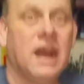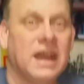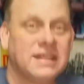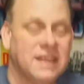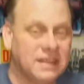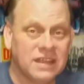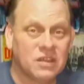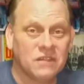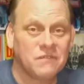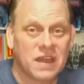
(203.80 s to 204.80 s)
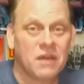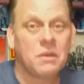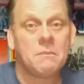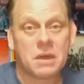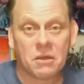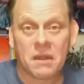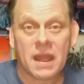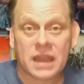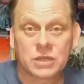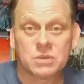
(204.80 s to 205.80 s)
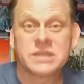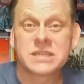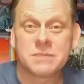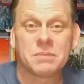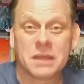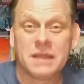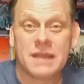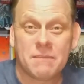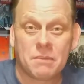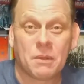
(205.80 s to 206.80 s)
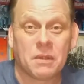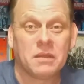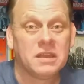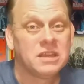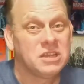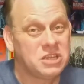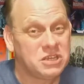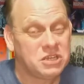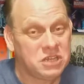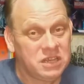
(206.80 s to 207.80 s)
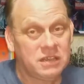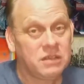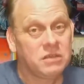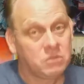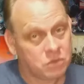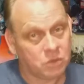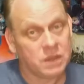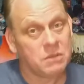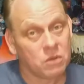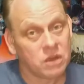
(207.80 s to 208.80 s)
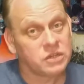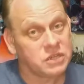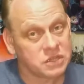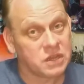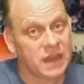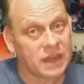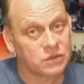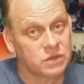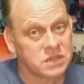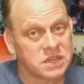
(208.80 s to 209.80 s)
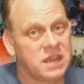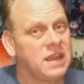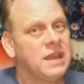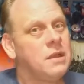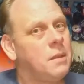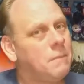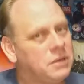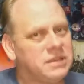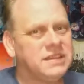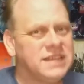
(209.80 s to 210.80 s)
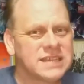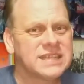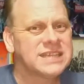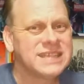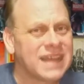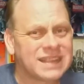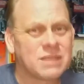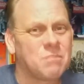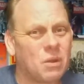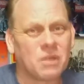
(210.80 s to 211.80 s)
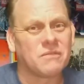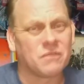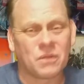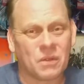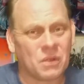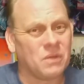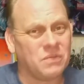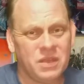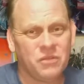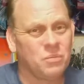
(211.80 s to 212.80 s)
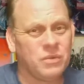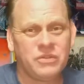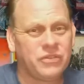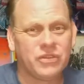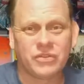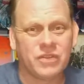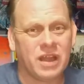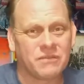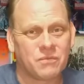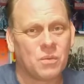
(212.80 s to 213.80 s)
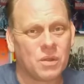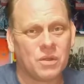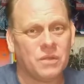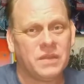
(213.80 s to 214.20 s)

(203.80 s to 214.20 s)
I think they could have found a better actress to play that part. She, don't get me wrong, she's a good actress, but this is not the part for her. This was just not for her.